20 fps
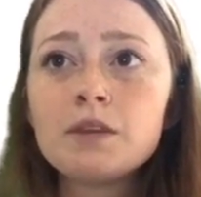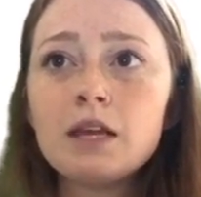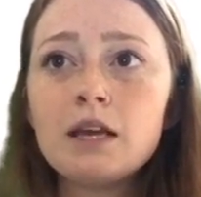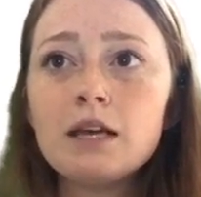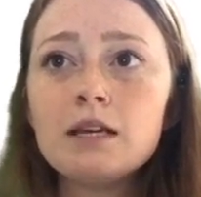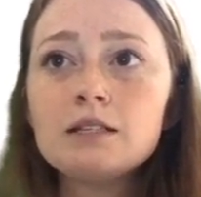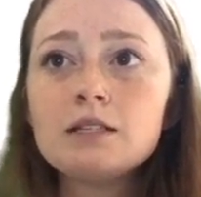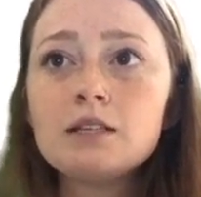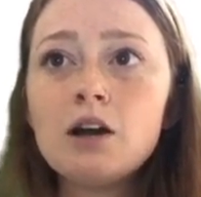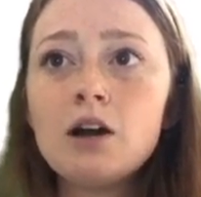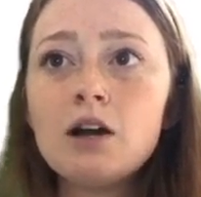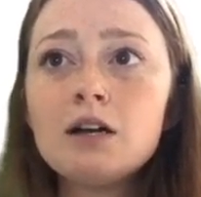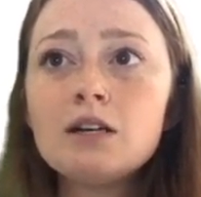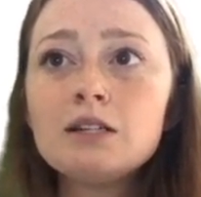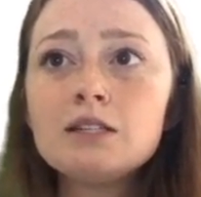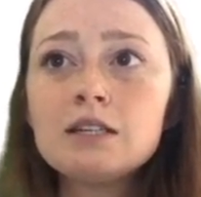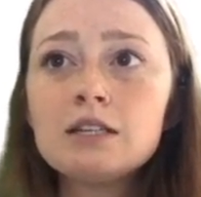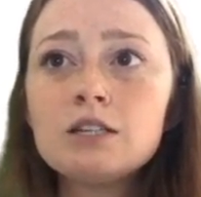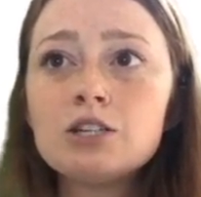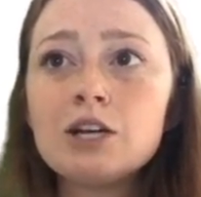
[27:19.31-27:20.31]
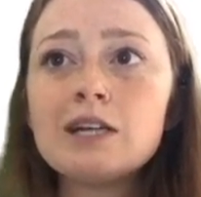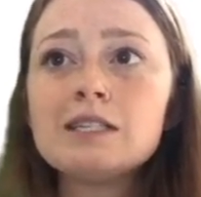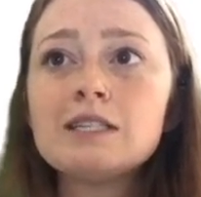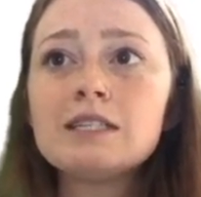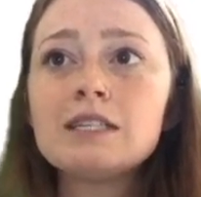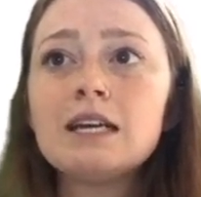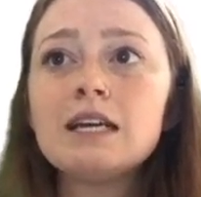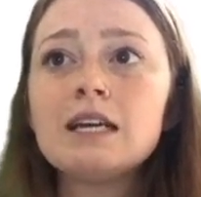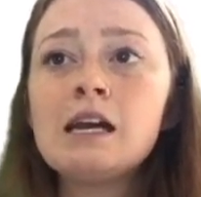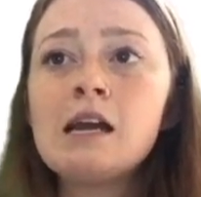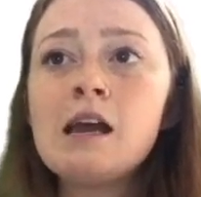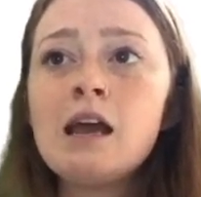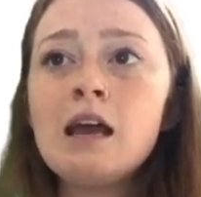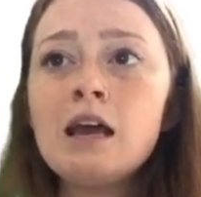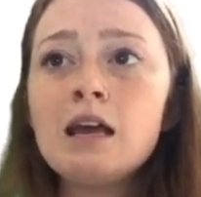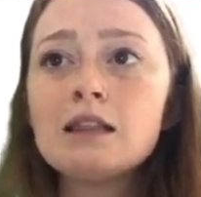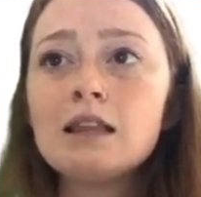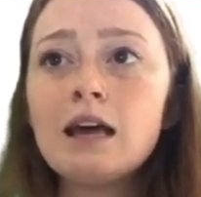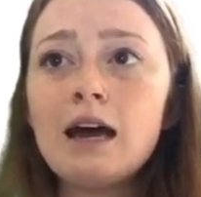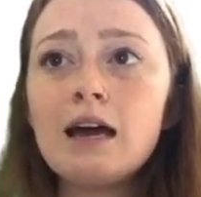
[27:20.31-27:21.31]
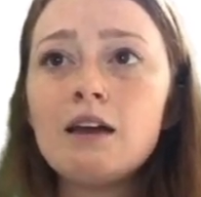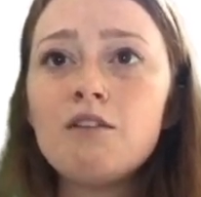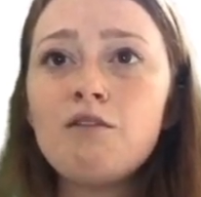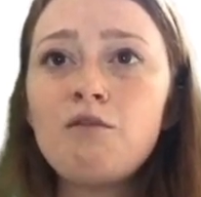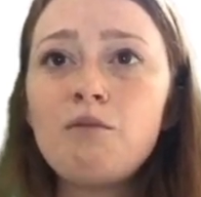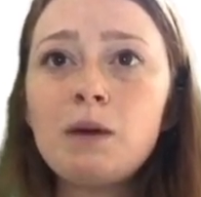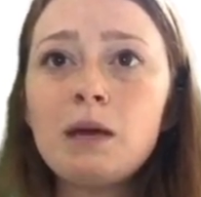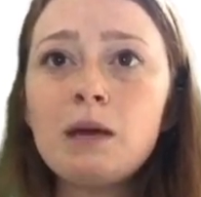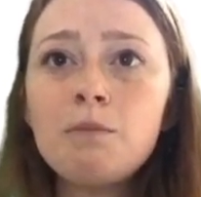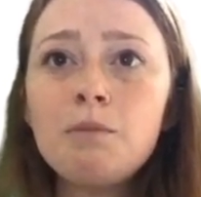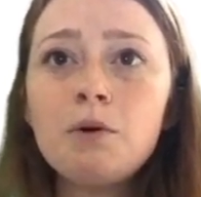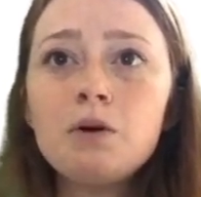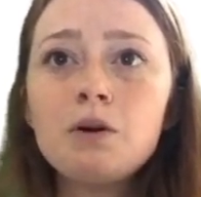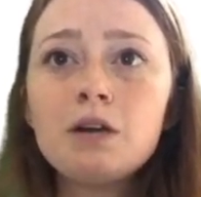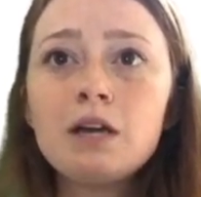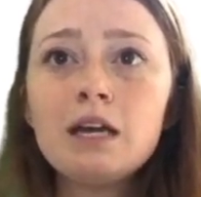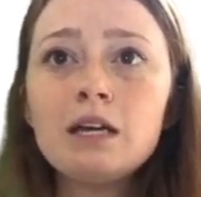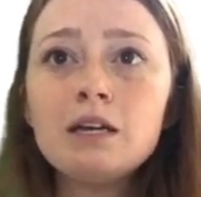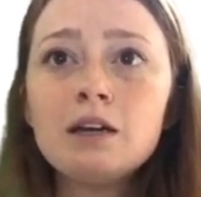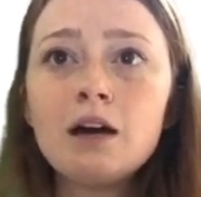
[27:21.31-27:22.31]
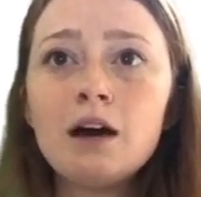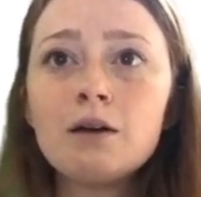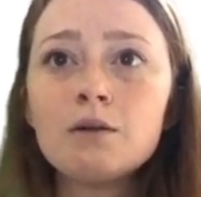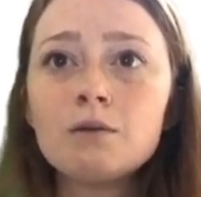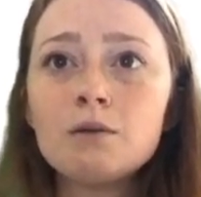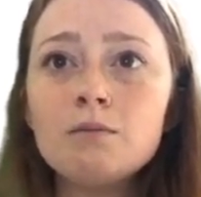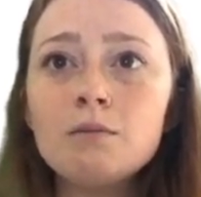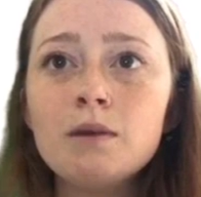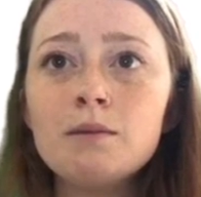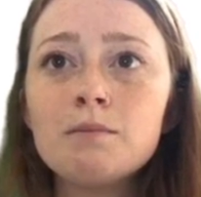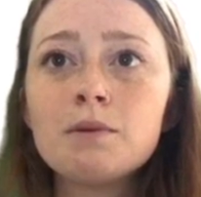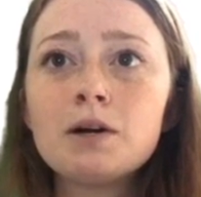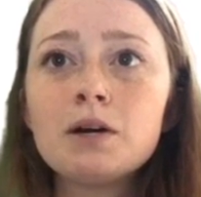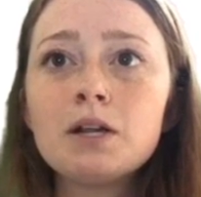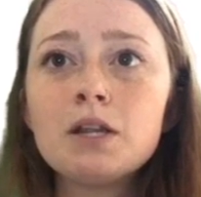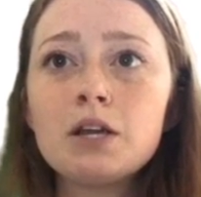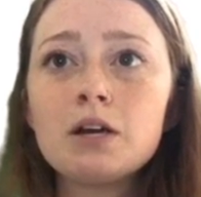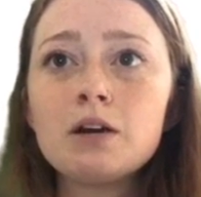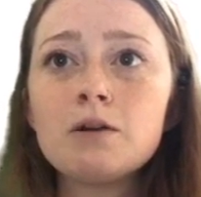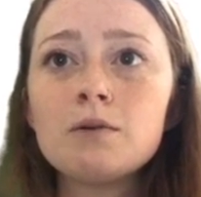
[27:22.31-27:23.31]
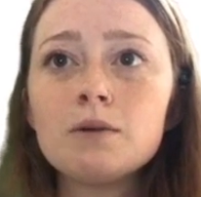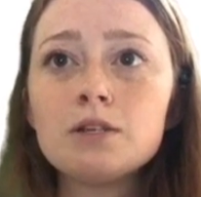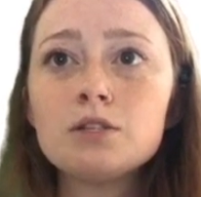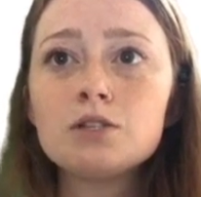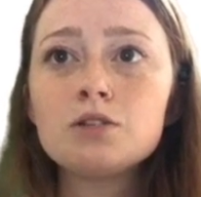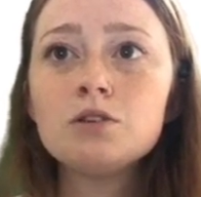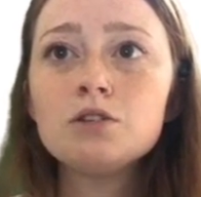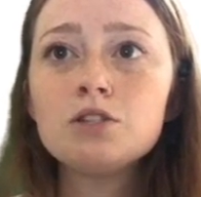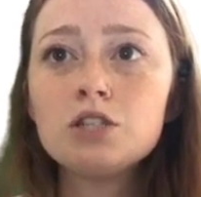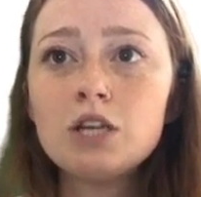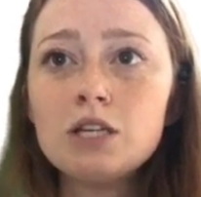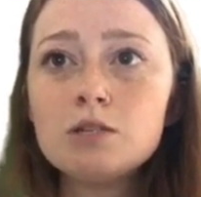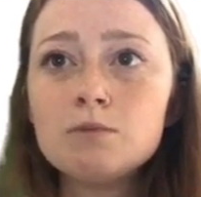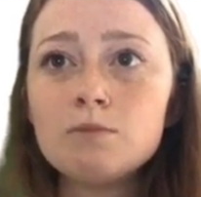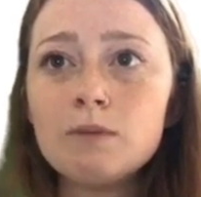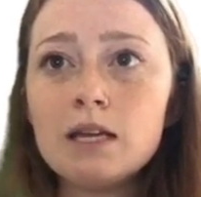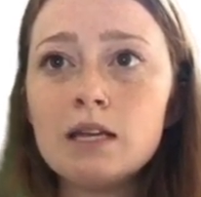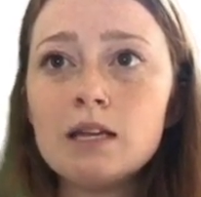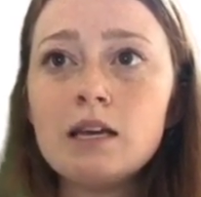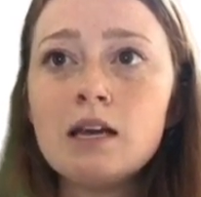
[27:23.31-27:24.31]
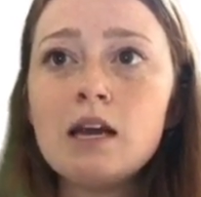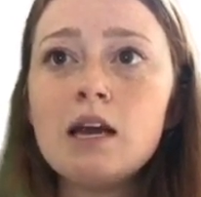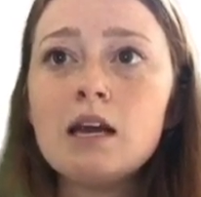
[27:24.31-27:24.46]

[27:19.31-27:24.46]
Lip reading: Azar suggested that if people cannot remember their original judgment,